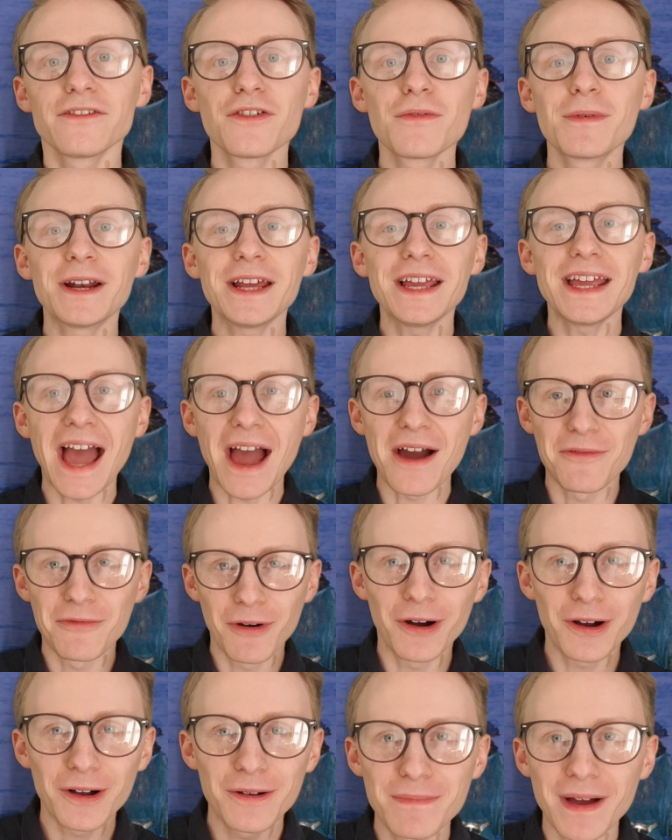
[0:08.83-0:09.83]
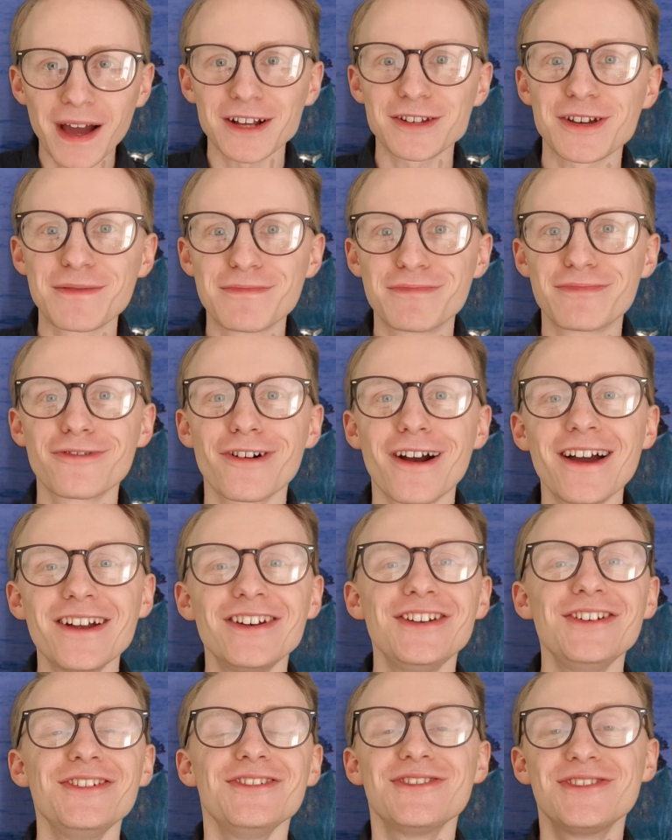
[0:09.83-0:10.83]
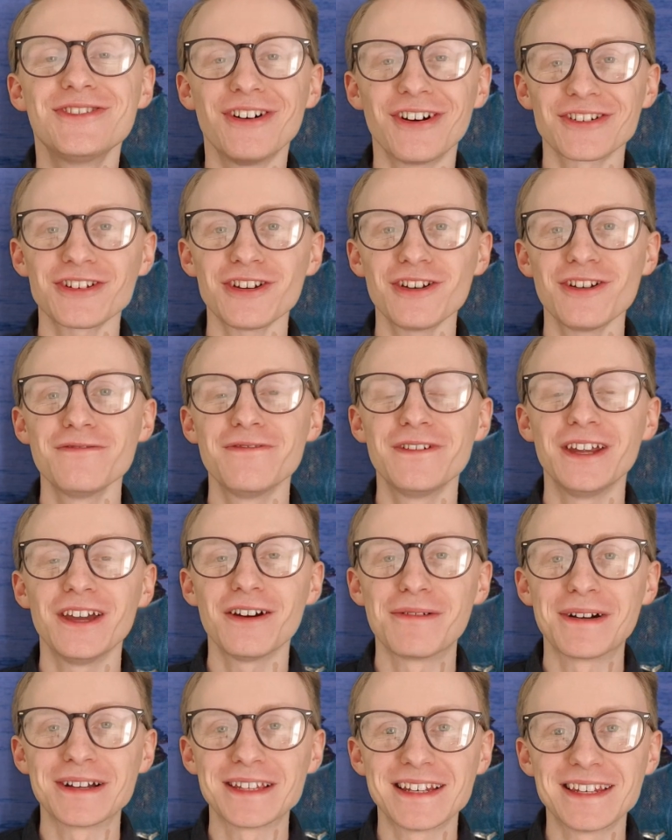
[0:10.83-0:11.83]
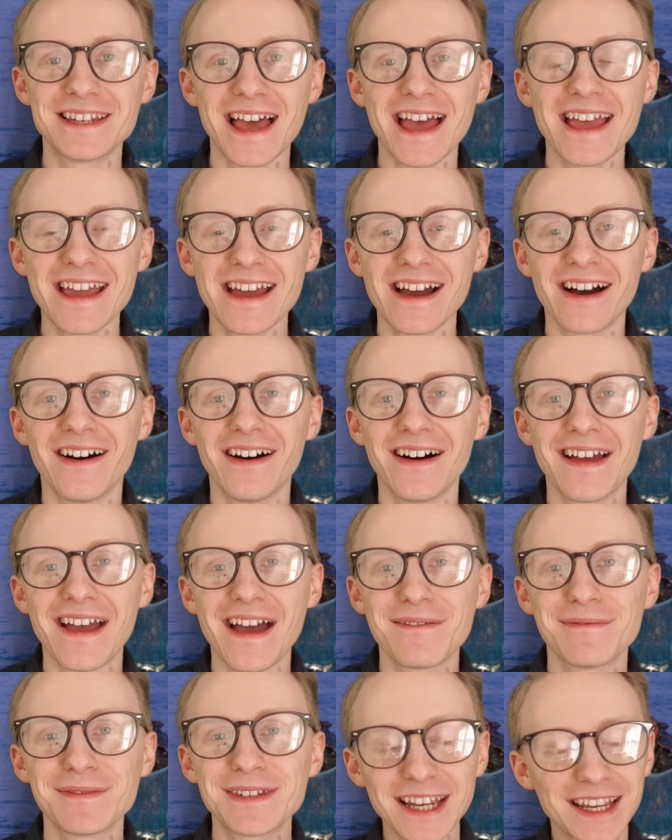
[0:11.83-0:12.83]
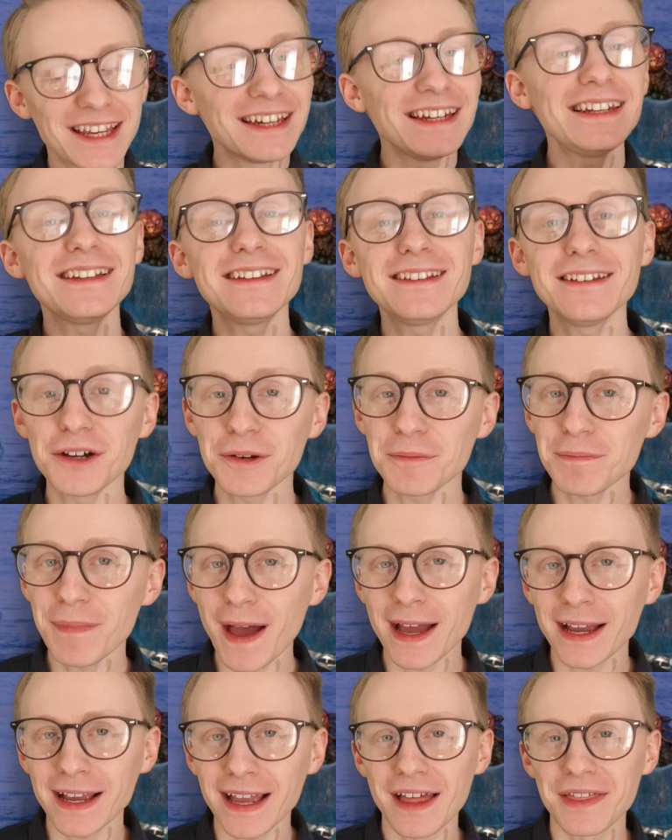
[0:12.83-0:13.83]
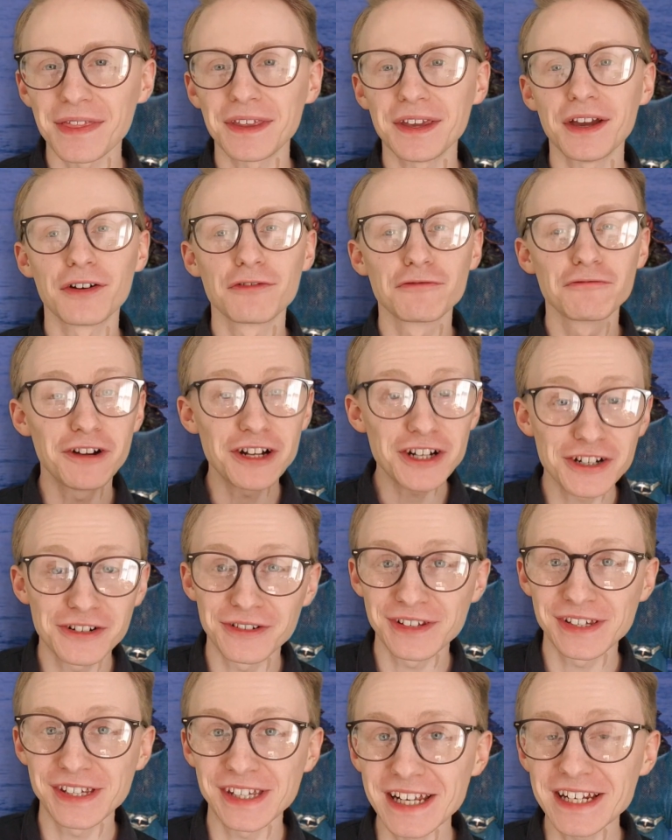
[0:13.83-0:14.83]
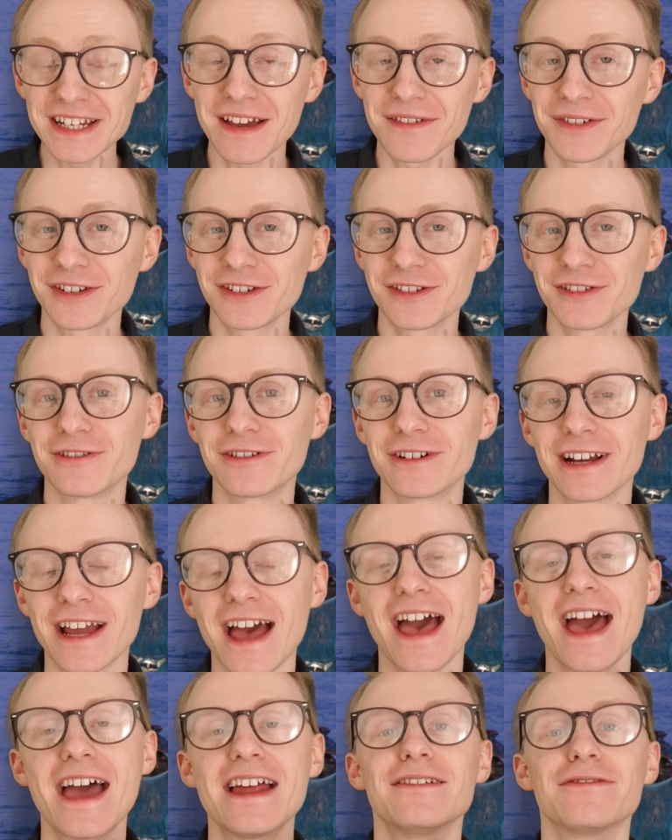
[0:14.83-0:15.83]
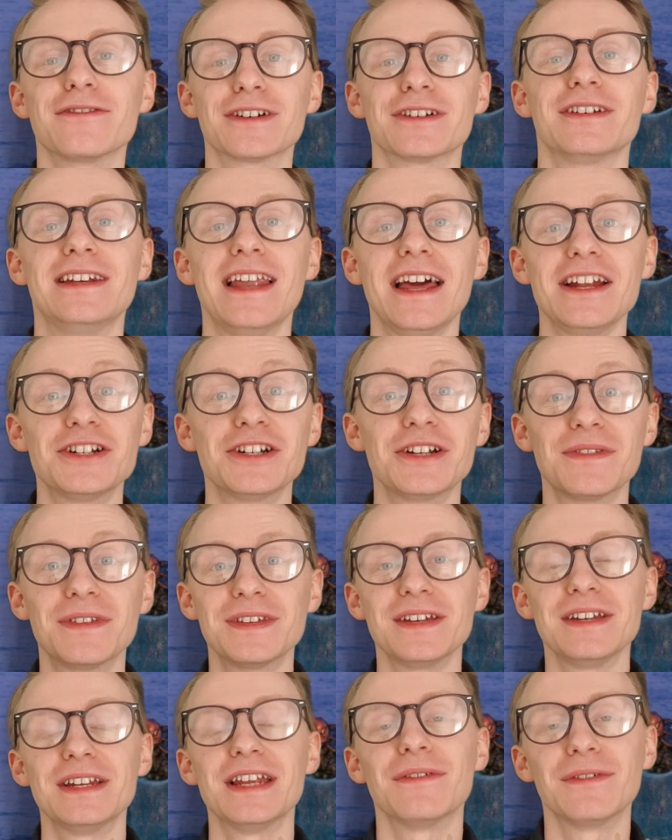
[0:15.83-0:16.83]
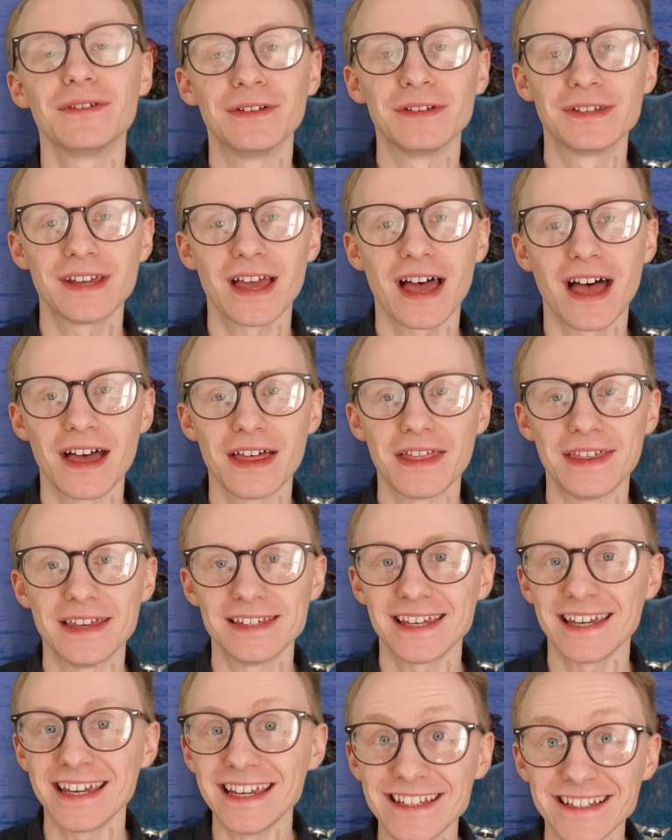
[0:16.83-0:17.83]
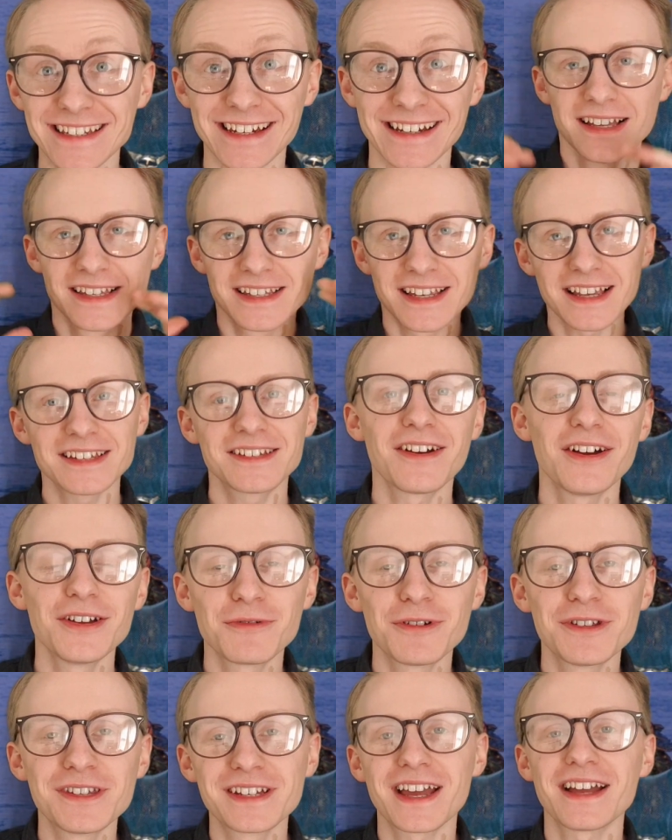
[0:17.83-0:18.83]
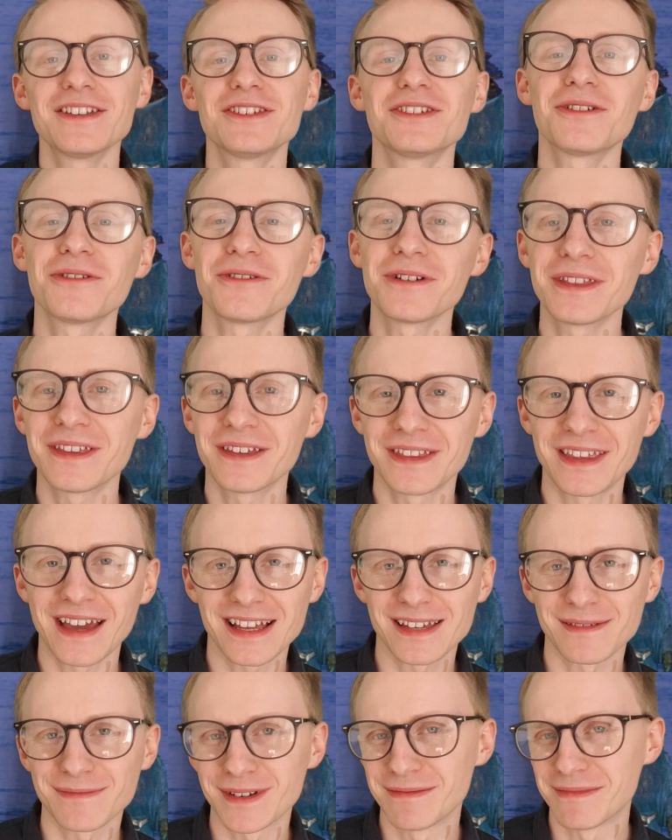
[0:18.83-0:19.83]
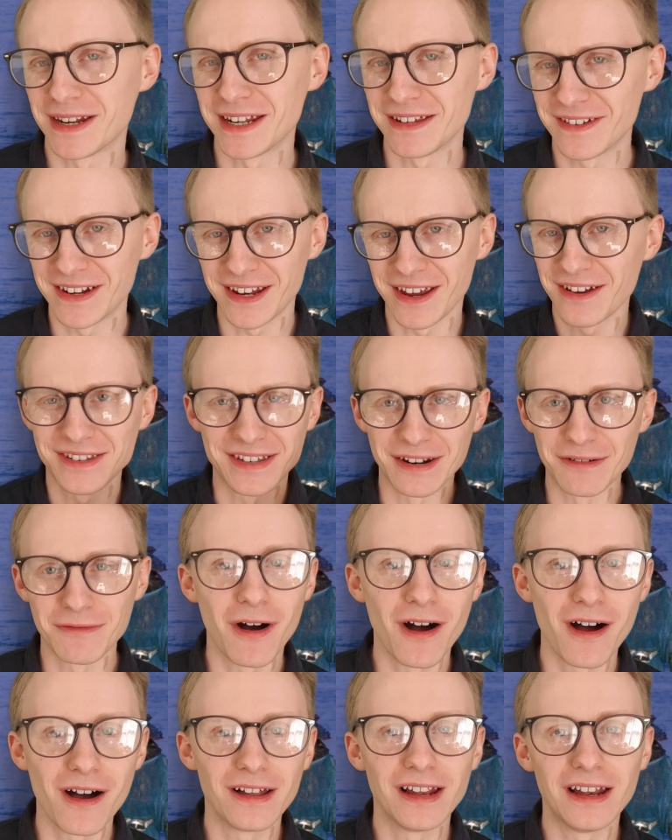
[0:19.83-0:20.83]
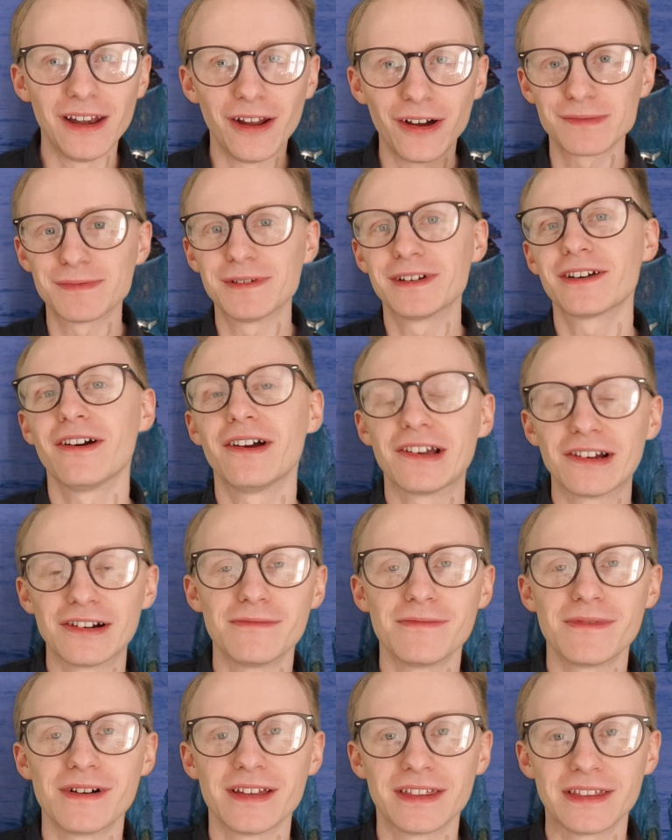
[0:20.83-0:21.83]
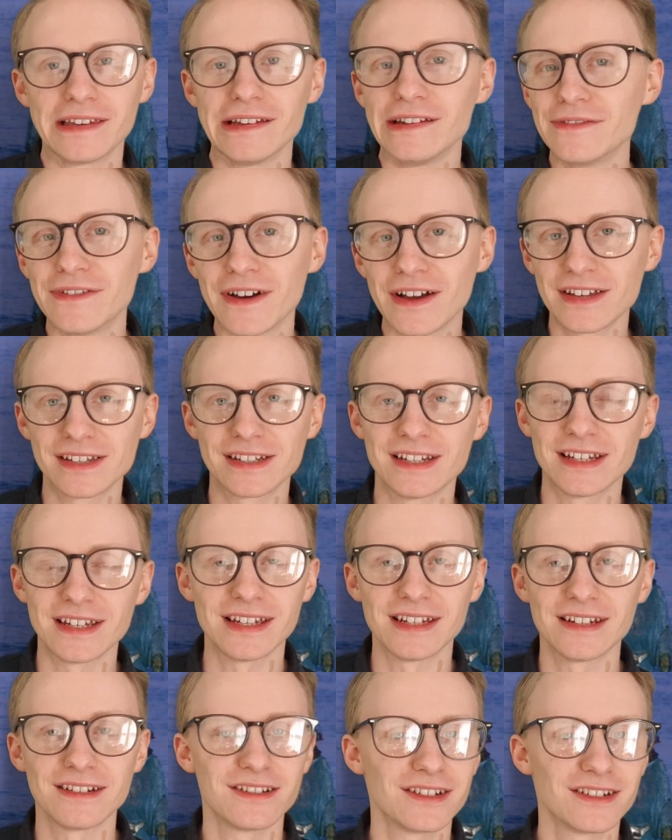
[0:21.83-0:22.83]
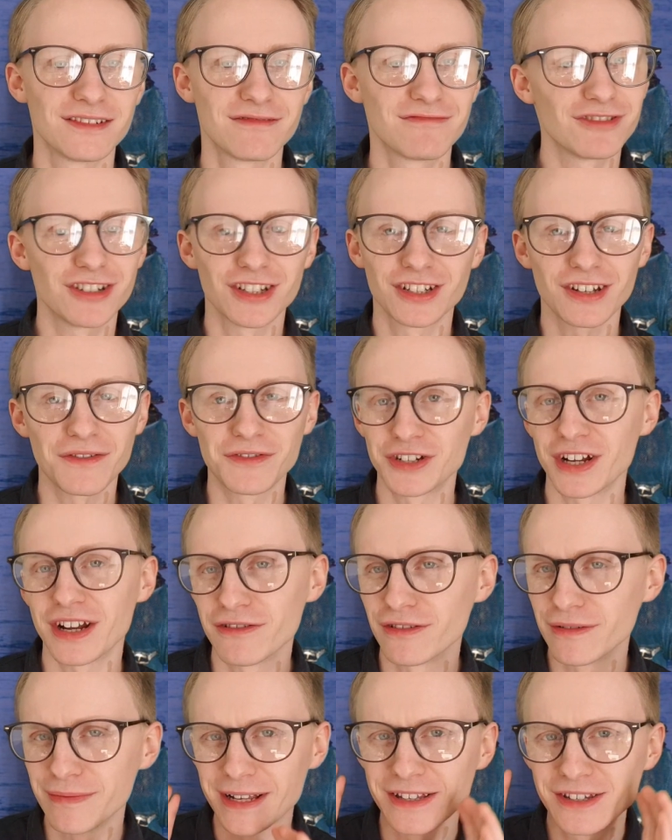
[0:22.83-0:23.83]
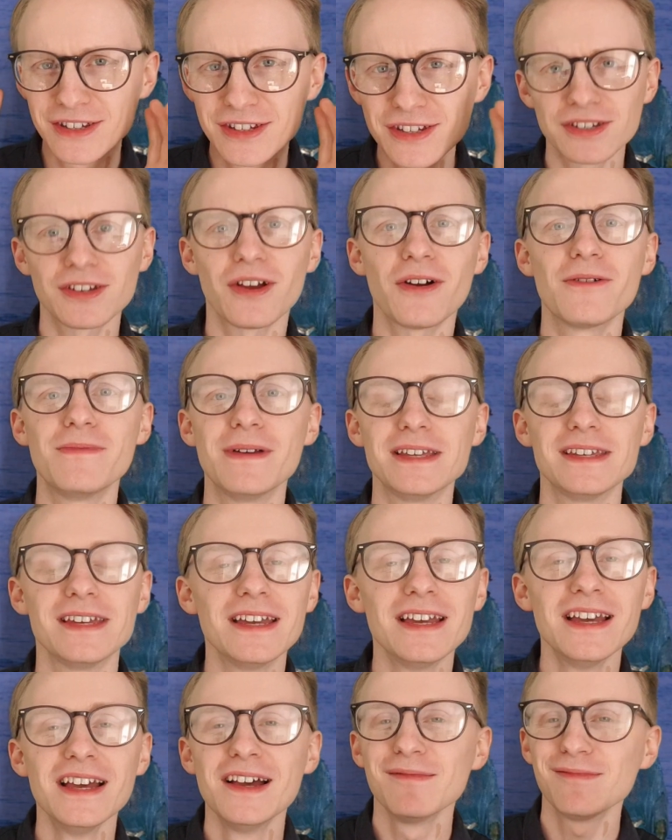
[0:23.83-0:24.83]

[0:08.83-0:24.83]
everybody and welcome back to a brand new Doctor Who video where today I am taking a little look back at the original Sea Devil story ahead of Legend of the Sea Devils this Easter. So yes guys, once again, sorry that there hasn't been many videos in a while. A lot's been going on with university and just I've genuinely been so busy.